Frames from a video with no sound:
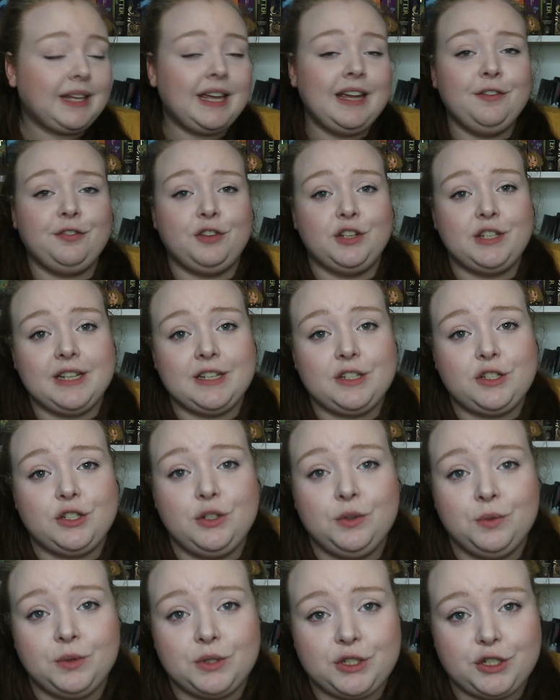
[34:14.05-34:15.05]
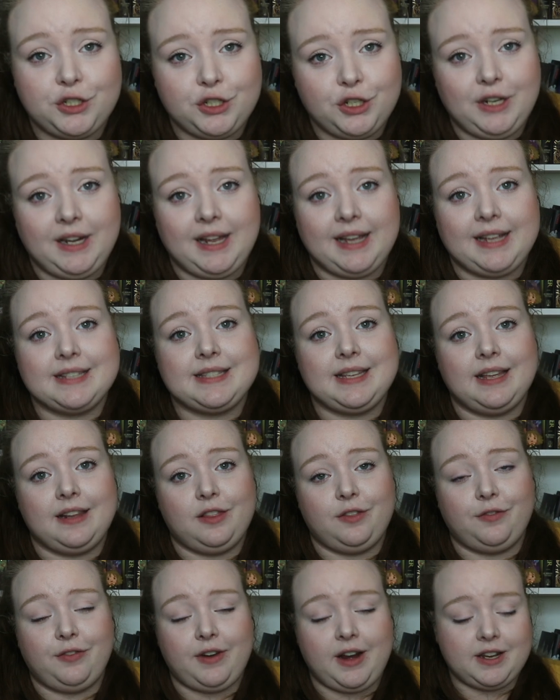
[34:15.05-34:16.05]
If you did, you know what to do. Like I said
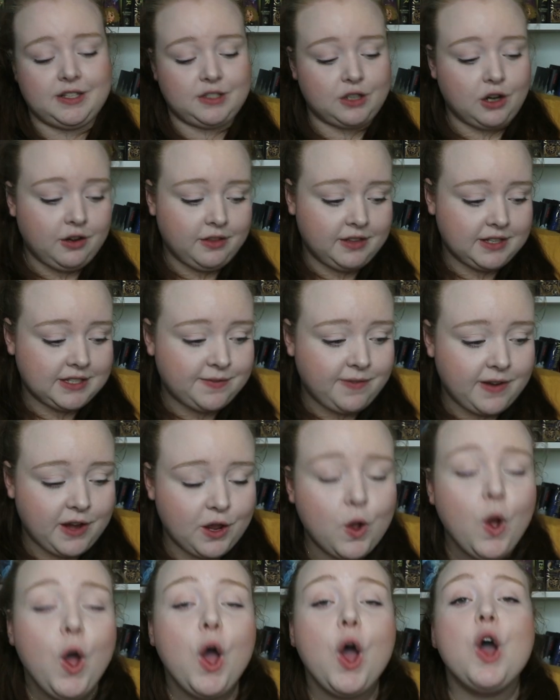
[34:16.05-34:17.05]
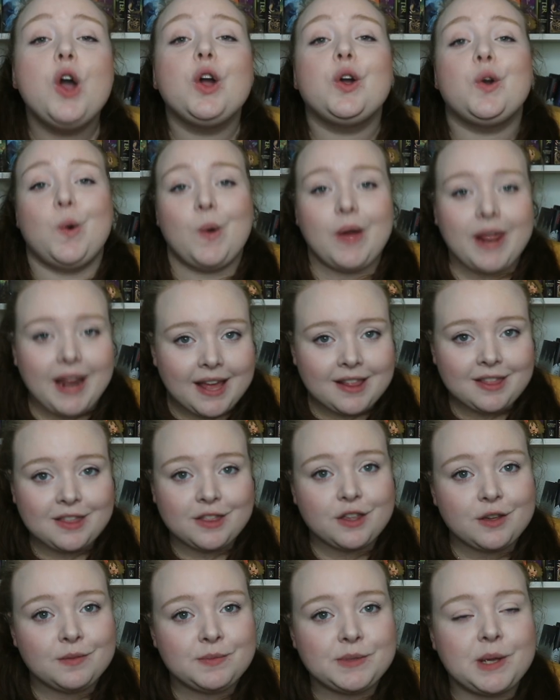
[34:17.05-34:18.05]
at the very start of this video, go and hit the
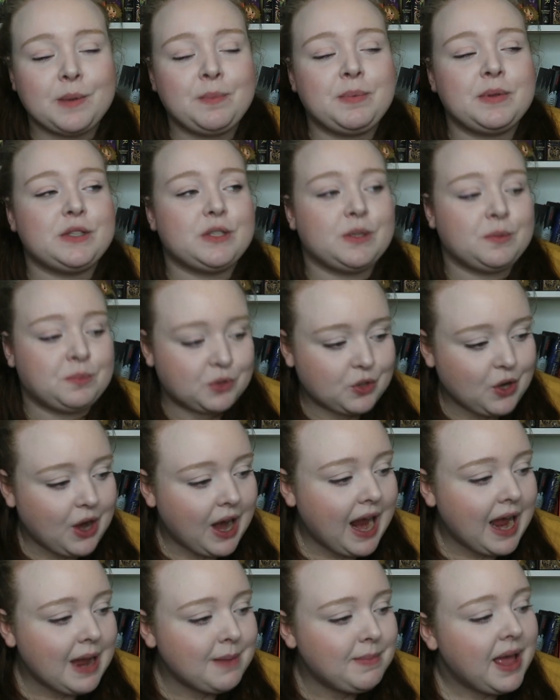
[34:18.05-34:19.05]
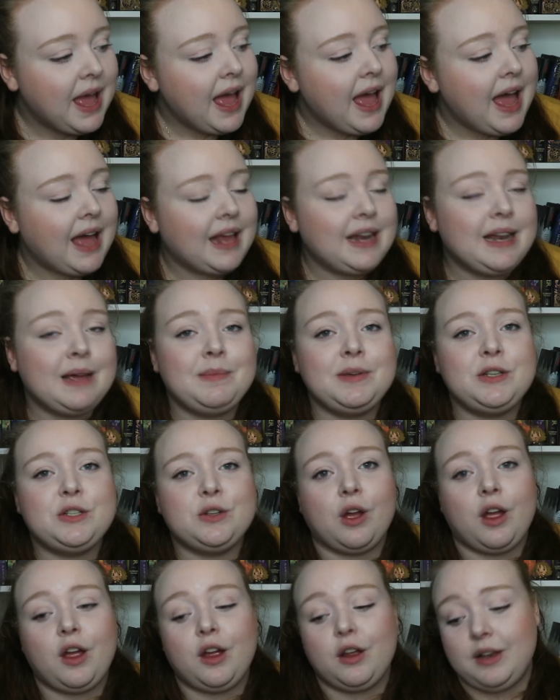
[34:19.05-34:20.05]
thumbs up and subscribe, and let
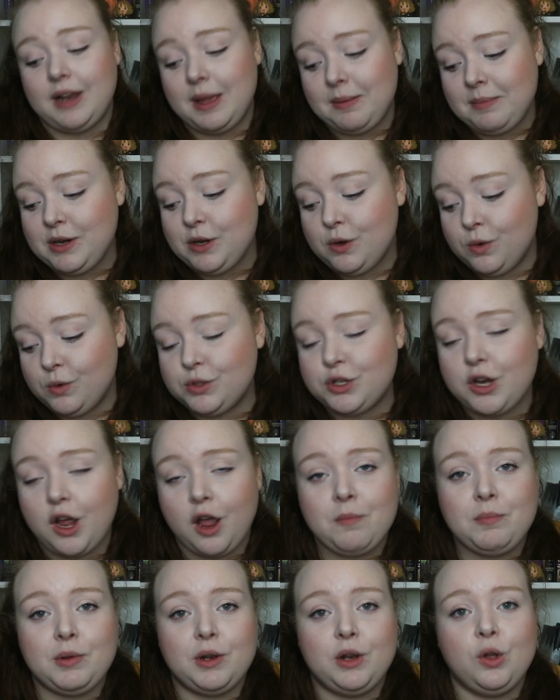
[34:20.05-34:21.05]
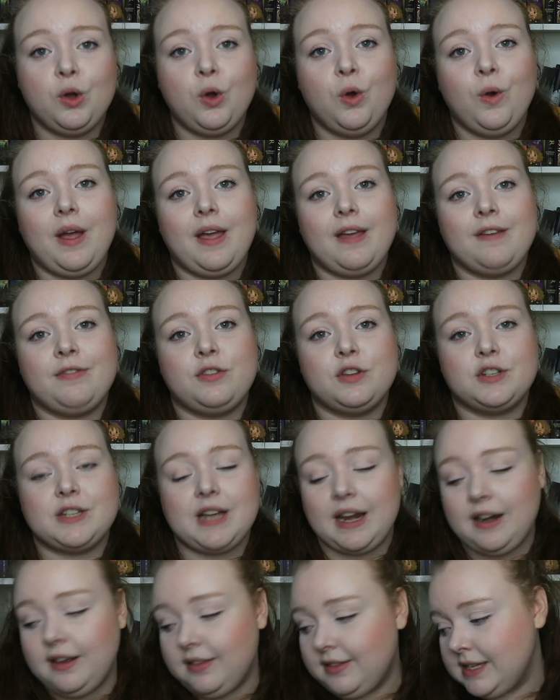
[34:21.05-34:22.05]
me know down below if there's
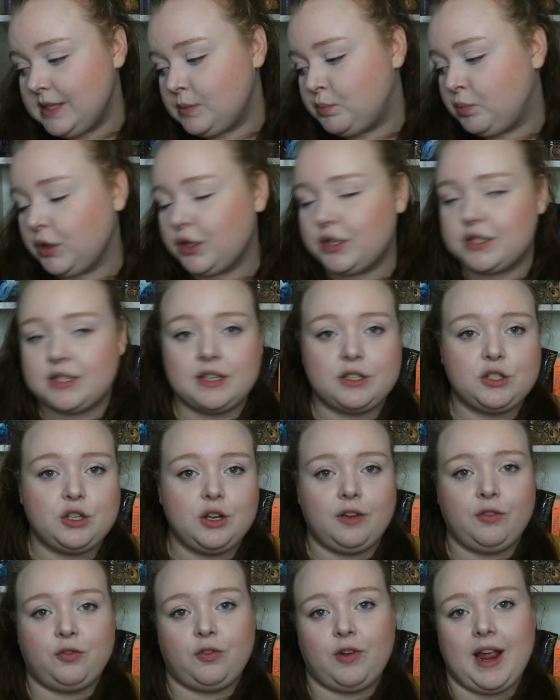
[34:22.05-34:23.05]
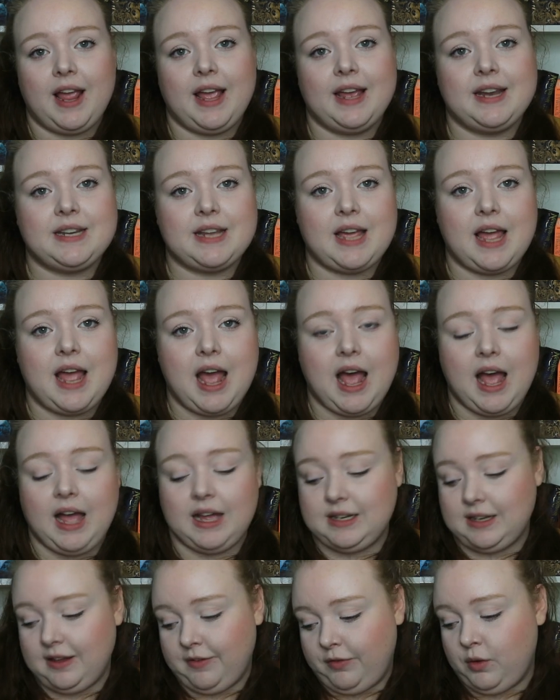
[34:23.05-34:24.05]
any of these books that you have read
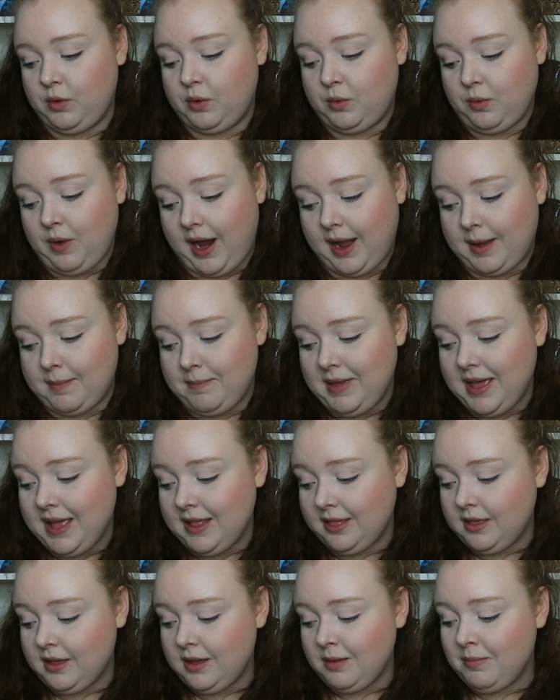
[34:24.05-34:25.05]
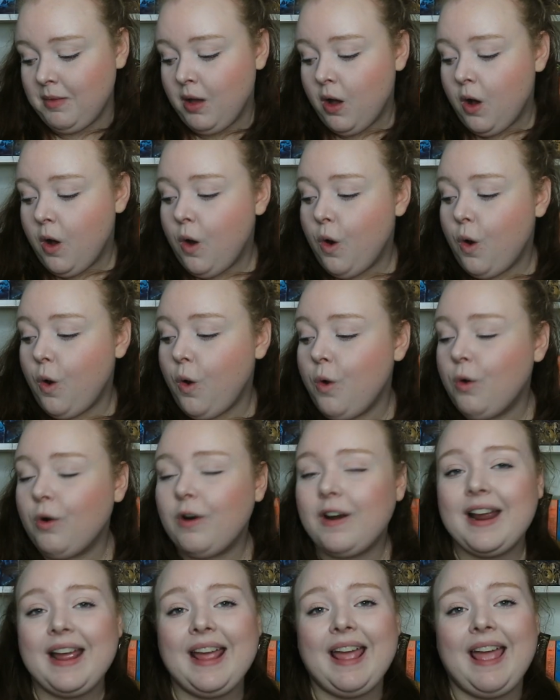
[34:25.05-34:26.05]
and if you would recommend them,
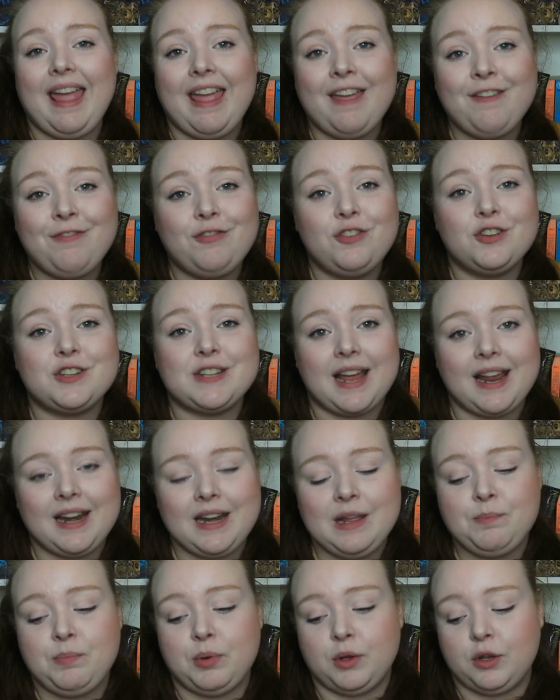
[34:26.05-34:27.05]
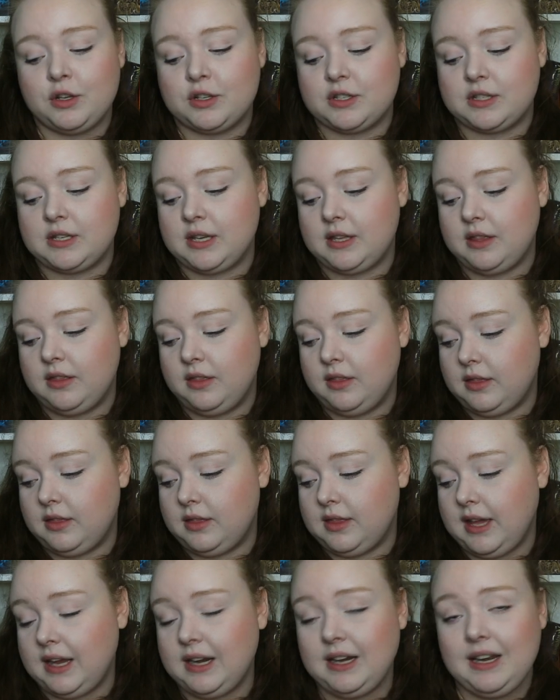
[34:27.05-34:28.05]
or if there's any books
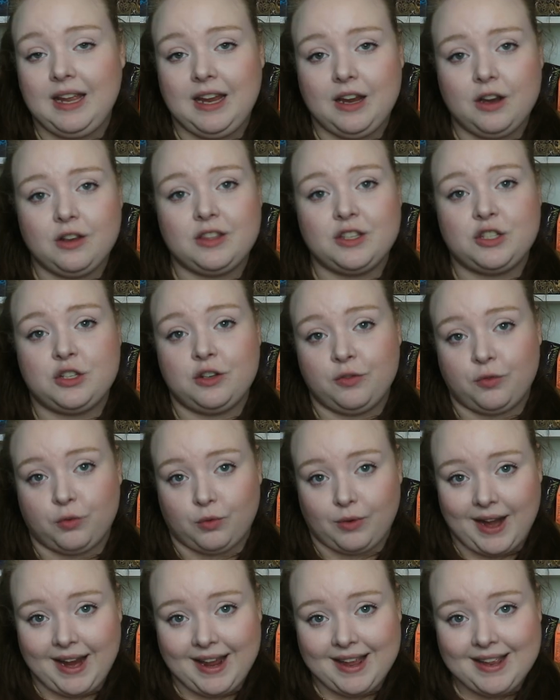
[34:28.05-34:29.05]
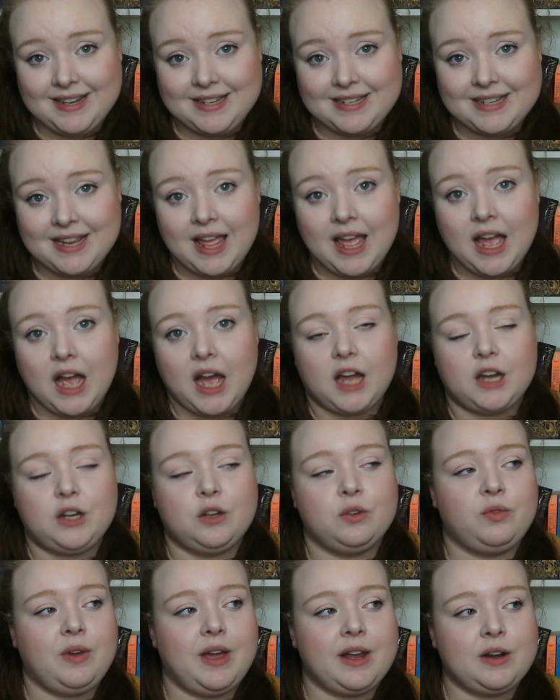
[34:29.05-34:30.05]
in here that you've read and
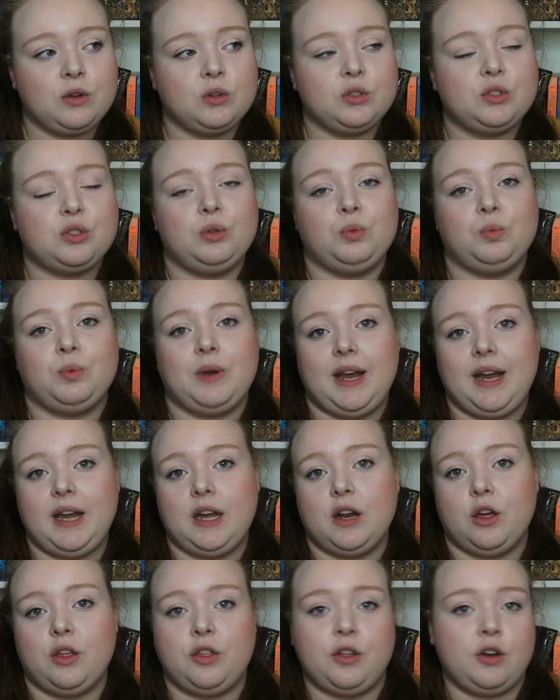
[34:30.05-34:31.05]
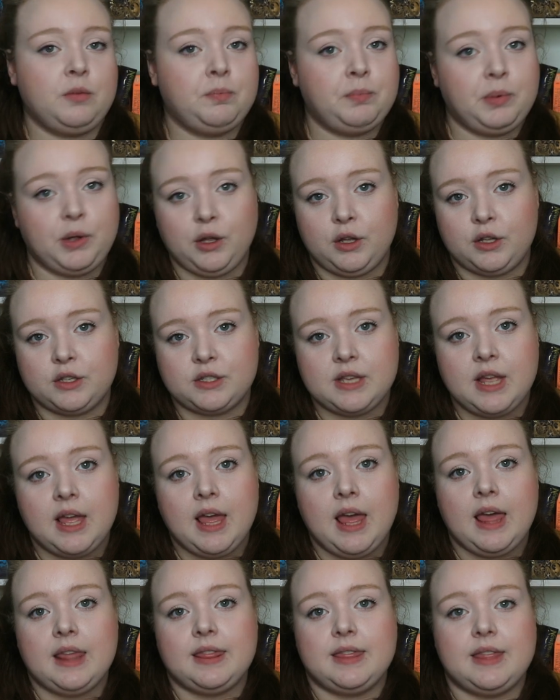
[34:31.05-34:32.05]
you've went on to read other books
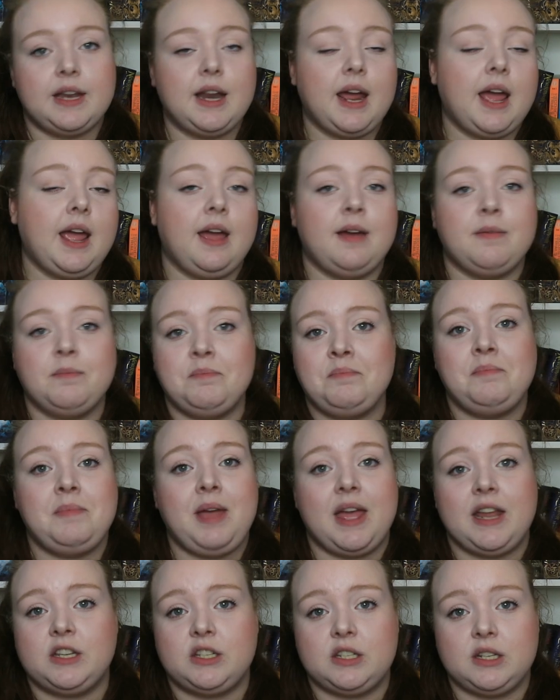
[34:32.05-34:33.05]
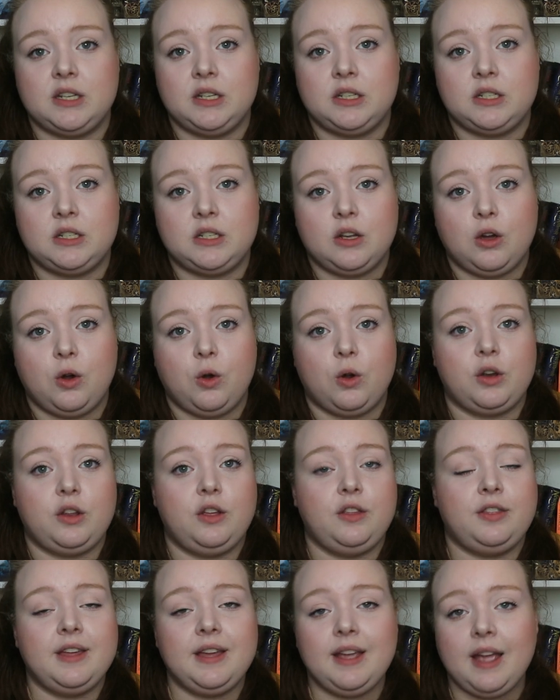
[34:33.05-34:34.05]
that I haven't mentioned, or
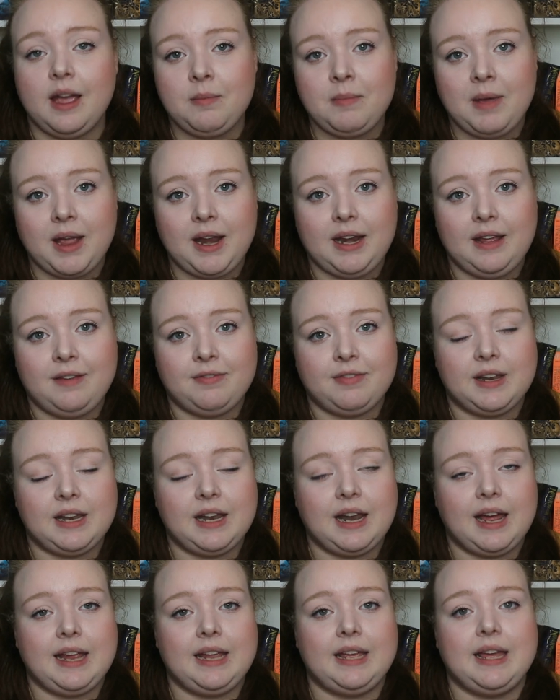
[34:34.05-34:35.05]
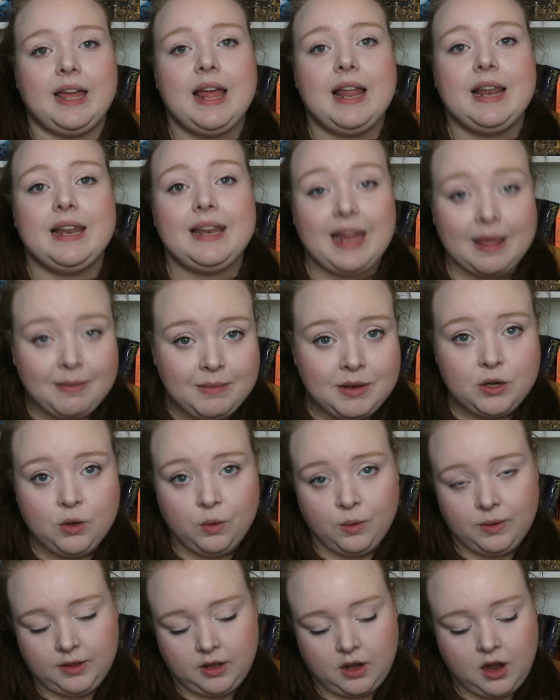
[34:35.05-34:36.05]
you think I might even like. Let me
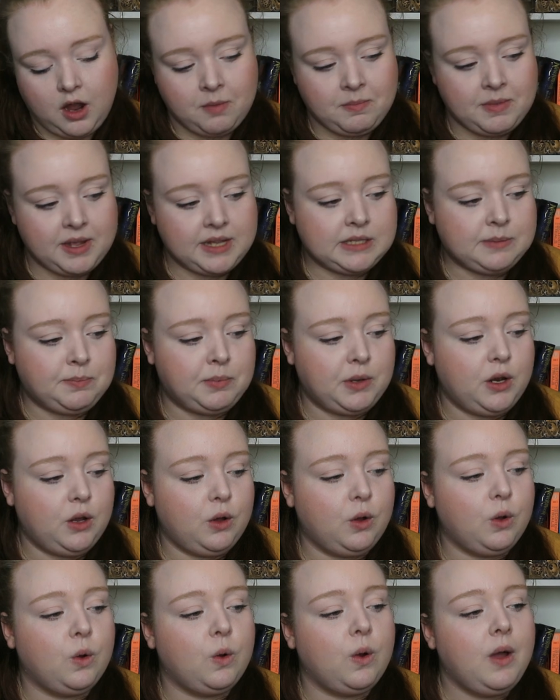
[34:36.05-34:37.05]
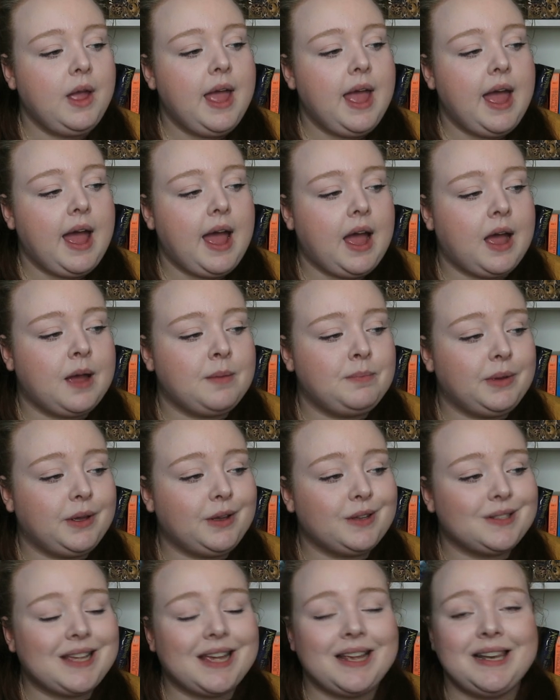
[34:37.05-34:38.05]
know in the comments below,
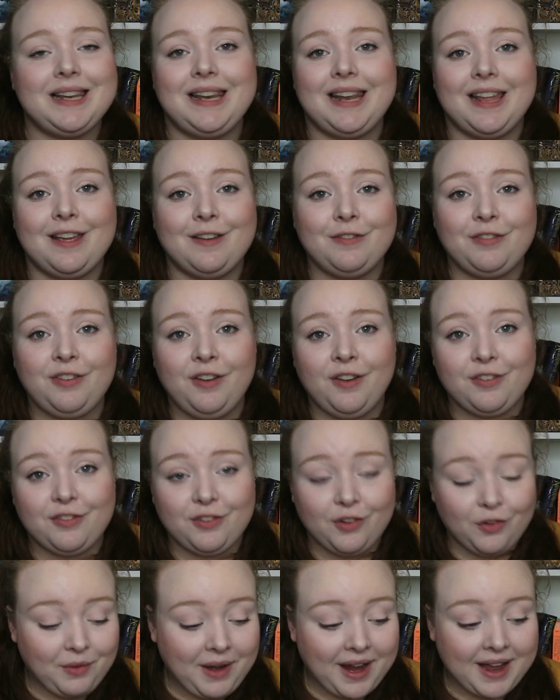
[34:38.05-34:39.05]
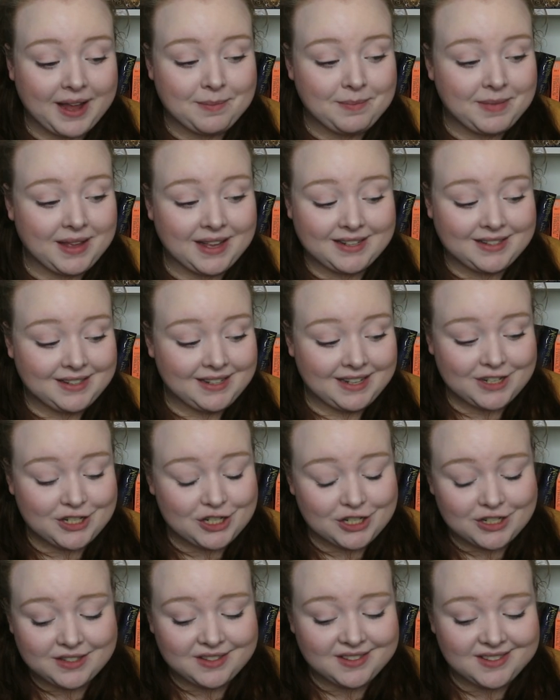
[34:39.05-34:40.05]
because I live for
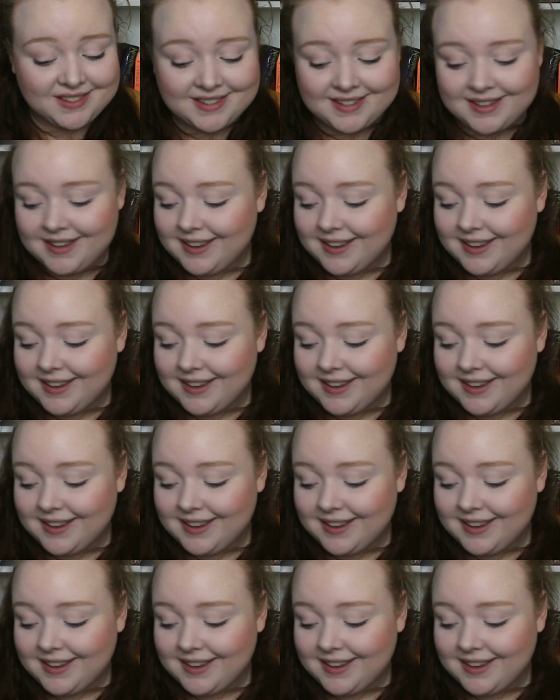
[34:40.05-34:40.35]
recommendations.